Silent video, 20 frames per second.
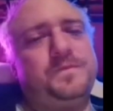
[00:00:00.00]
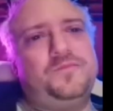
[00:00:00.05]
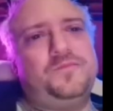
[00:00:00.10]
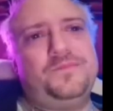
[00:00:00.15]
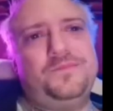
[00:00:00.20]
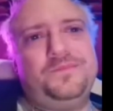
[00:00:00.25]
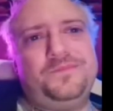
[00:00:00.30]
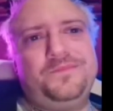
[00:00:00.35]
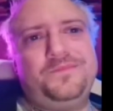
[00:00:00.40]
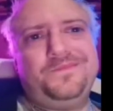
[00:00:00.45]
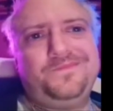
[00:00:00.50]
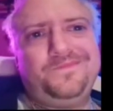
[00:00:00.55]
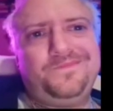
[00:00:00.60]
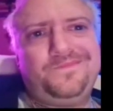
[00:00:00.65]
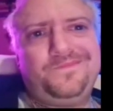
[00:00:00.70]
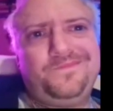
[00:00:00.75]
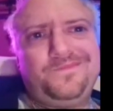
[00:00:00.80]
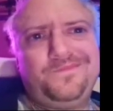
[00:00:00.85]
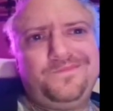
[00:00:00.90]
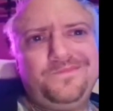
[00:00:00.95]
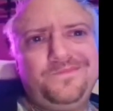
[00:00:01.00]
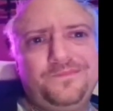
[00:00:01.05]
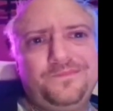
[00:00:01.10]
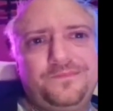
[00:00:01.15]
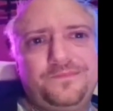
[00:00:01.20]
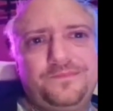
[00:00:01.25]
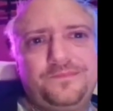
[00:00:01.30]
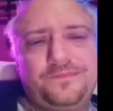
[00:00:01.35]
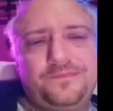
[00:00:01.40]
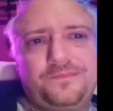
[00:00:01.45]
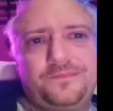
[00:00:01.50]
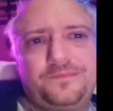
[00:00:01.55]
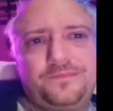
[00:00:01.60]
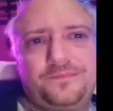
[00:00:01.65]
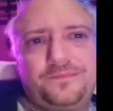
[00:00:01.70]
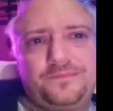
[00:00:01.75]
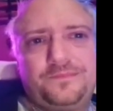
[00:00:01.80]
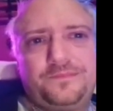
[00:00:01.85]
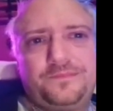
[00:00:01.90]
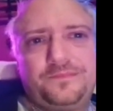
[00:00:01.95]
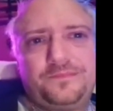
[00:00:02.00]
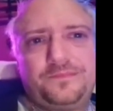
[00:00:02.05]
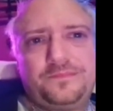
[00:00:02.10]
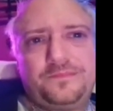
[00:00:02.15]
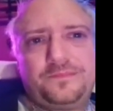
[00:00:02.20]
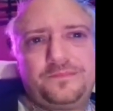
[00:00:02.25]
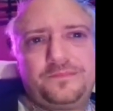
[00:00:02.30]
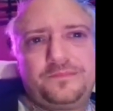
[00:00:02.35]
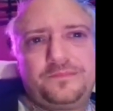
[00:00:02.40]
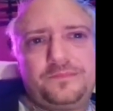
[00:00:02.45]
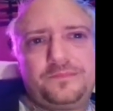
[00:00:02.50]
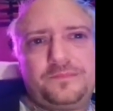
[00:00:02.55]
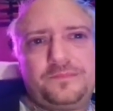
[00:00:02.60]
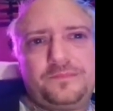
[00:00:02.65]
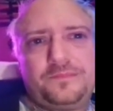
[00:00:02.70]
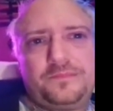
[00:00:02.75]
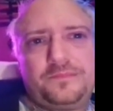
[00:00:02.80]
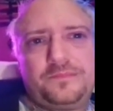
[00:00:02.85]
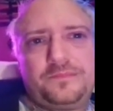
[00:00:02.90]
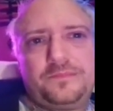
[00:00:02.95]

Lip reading: (silence)